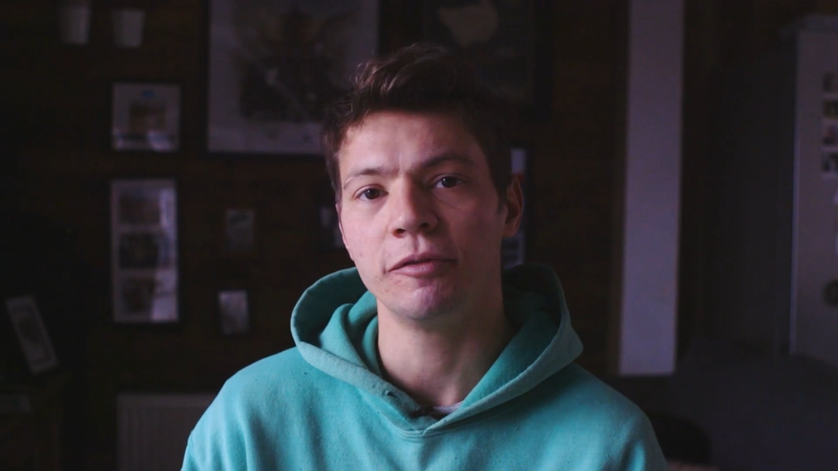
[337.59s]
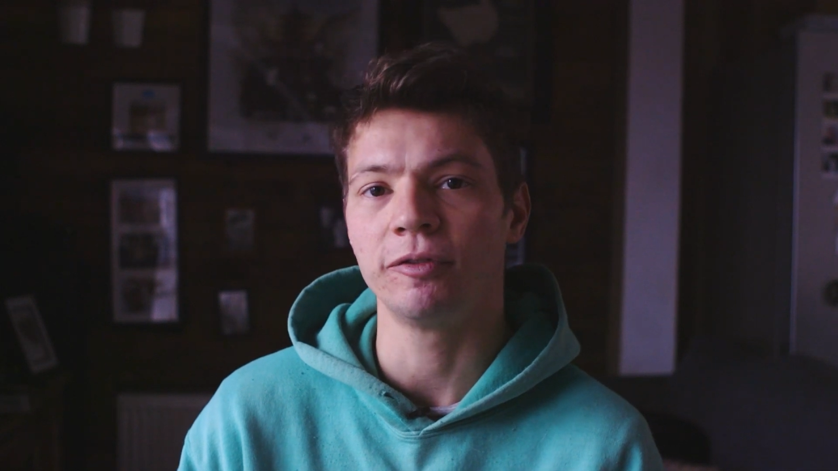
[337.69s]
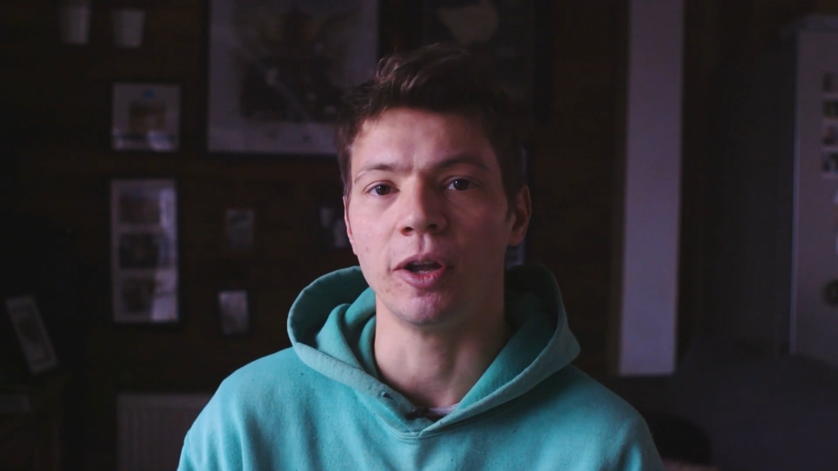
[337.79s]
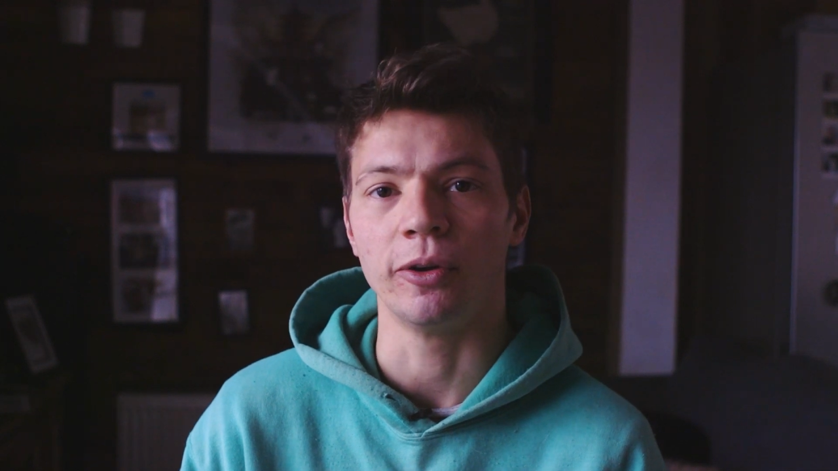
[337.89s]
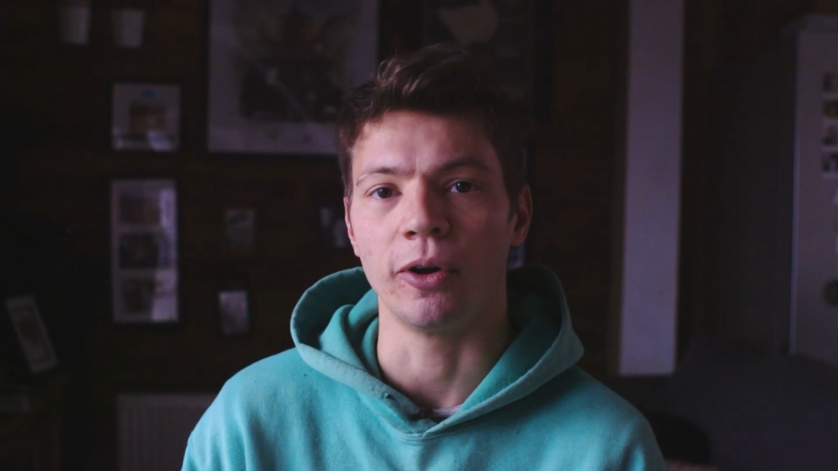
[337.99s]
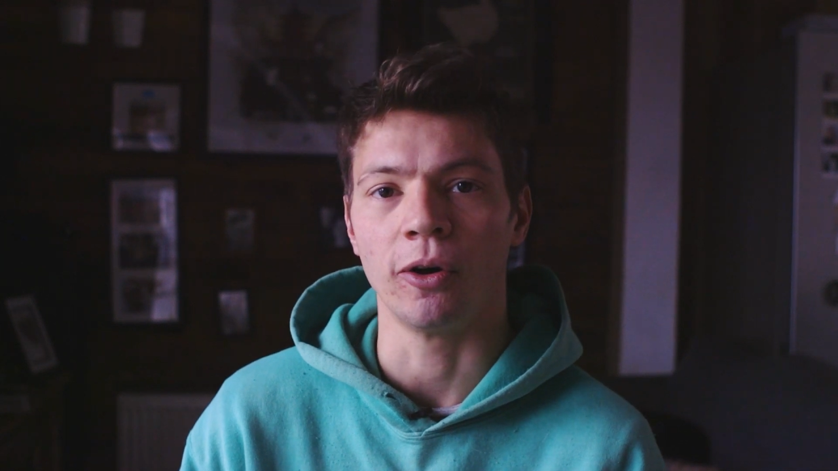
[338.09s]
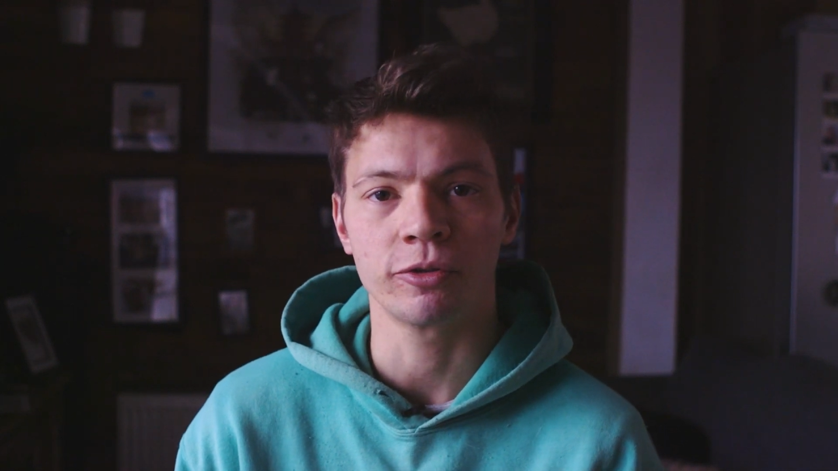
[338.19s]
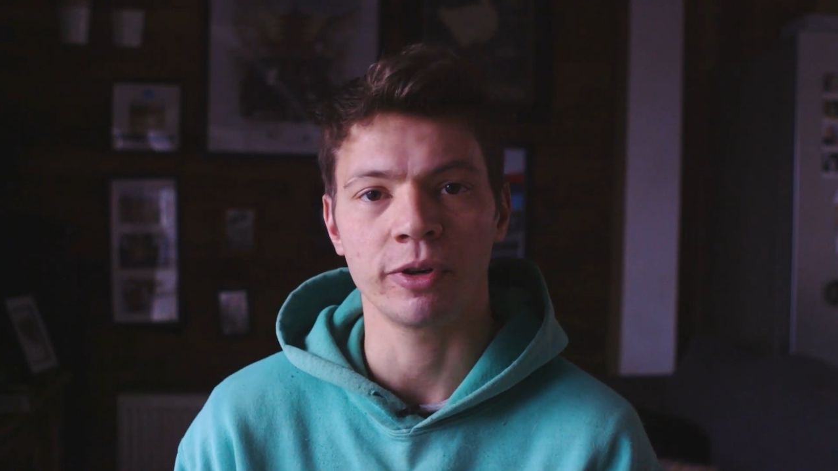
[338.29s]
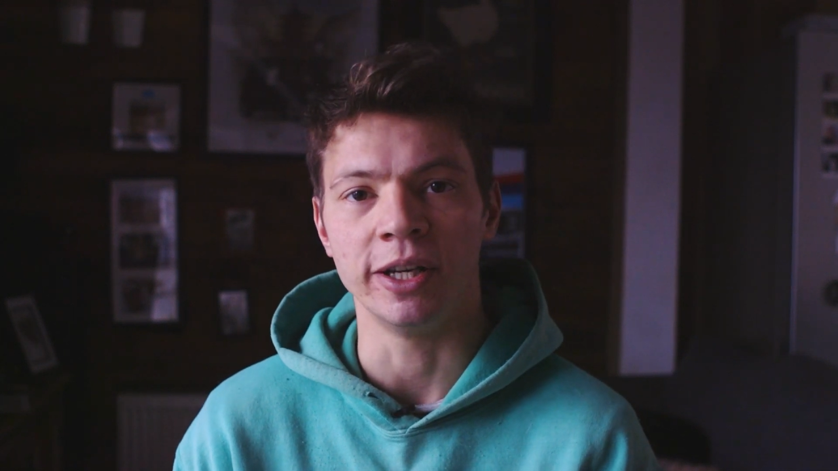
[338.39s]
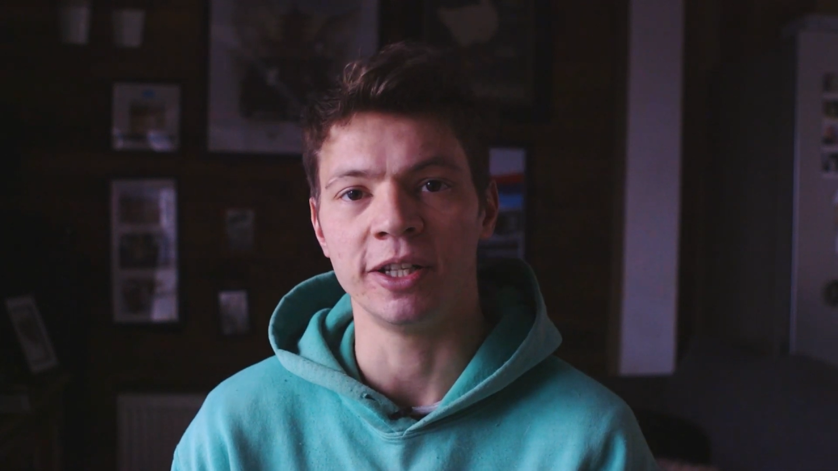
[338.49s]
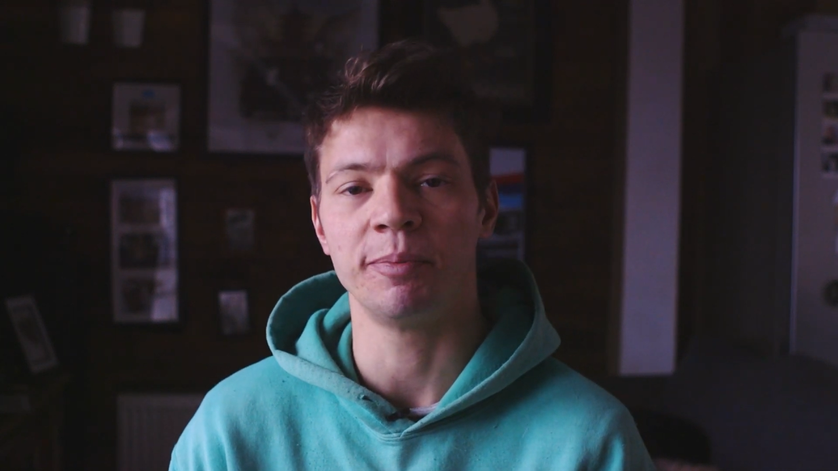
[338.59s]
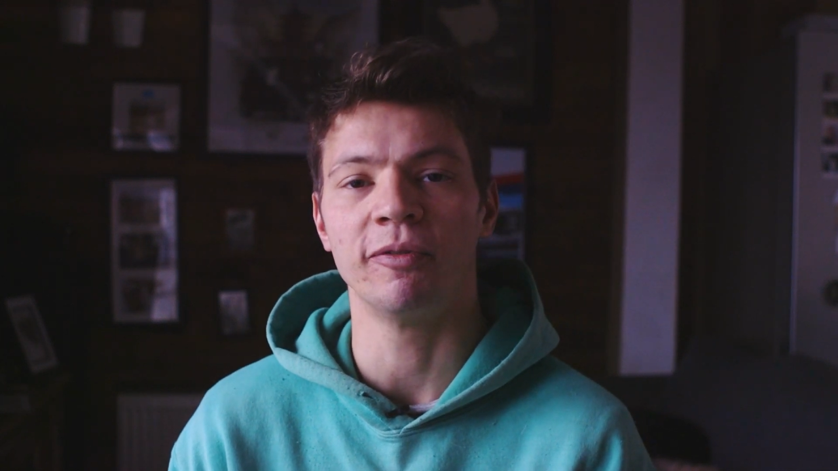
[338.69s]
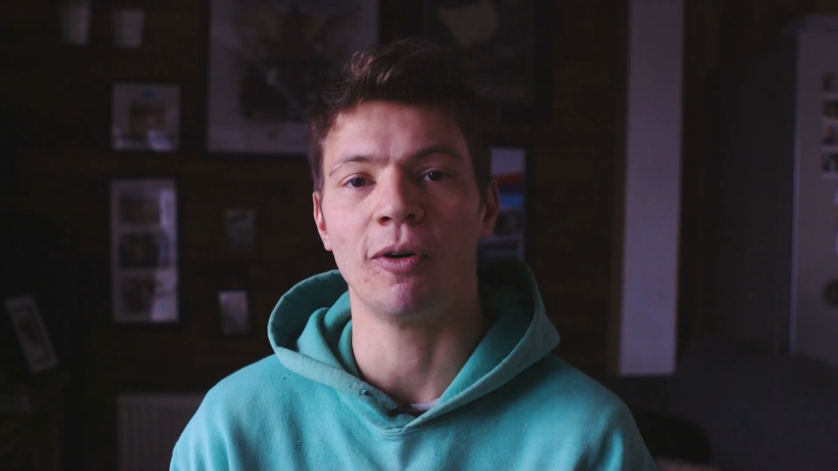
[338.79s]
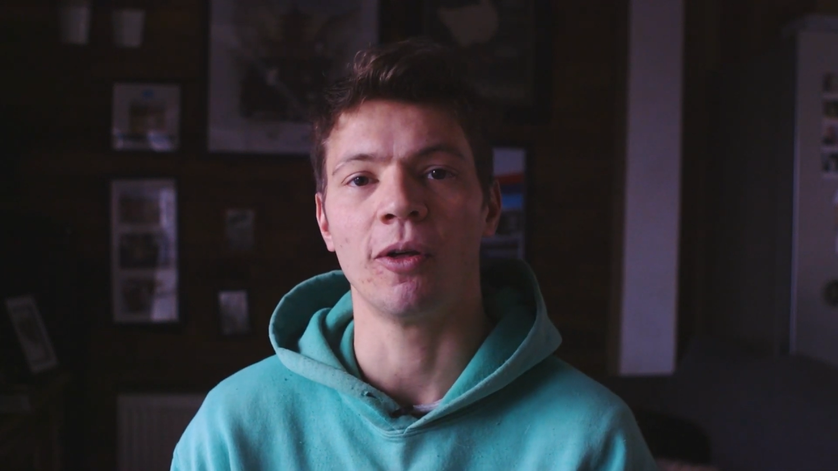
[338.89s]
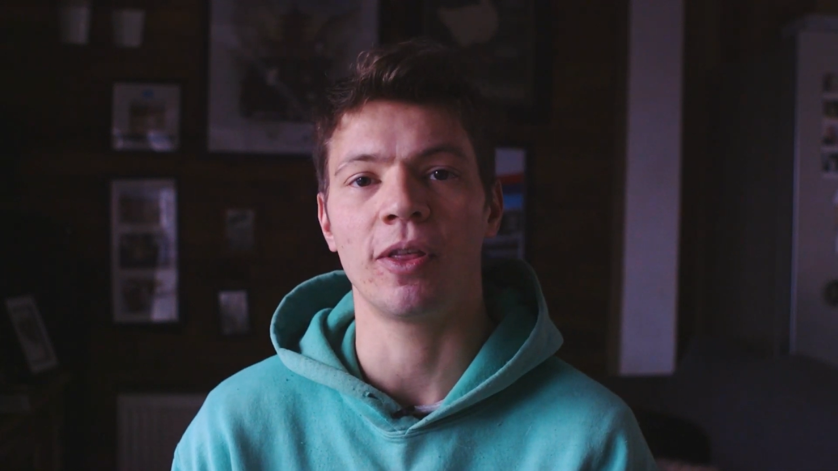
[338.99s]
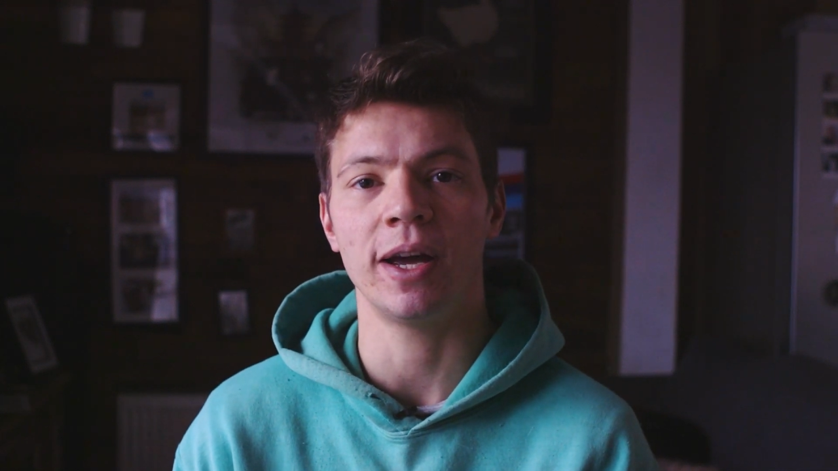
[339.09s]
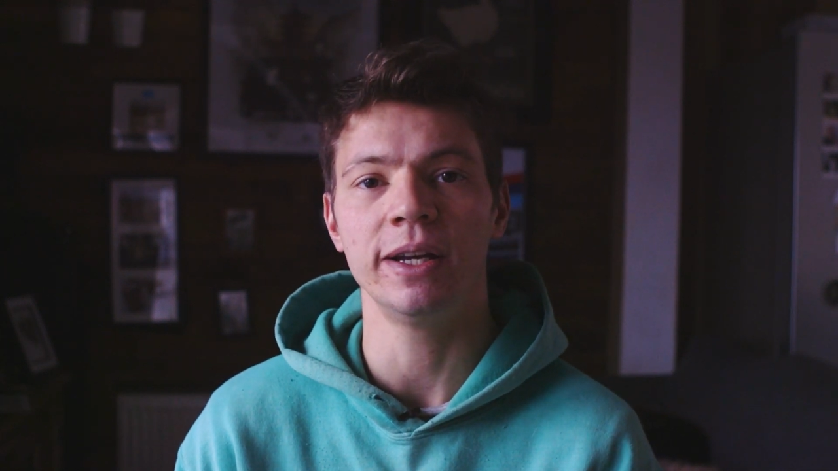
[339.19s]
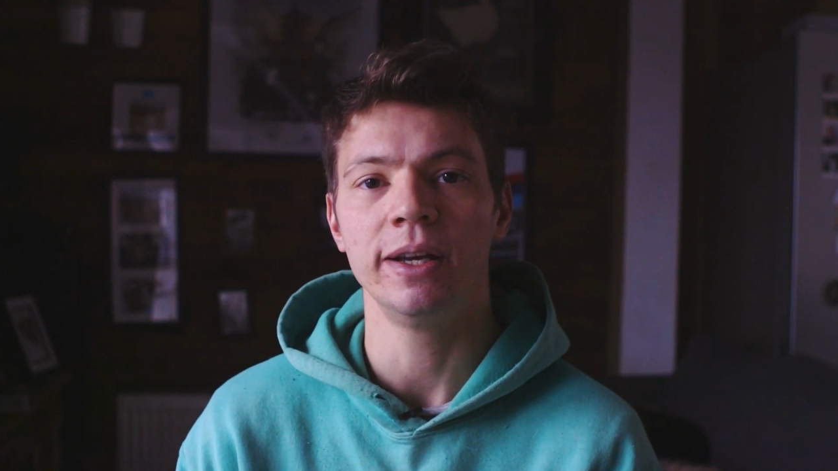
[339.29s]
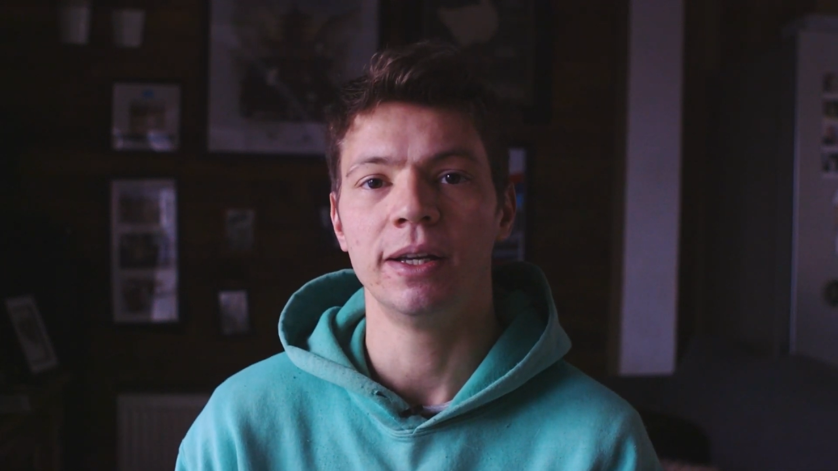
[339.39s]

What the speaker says: flown or trained before then.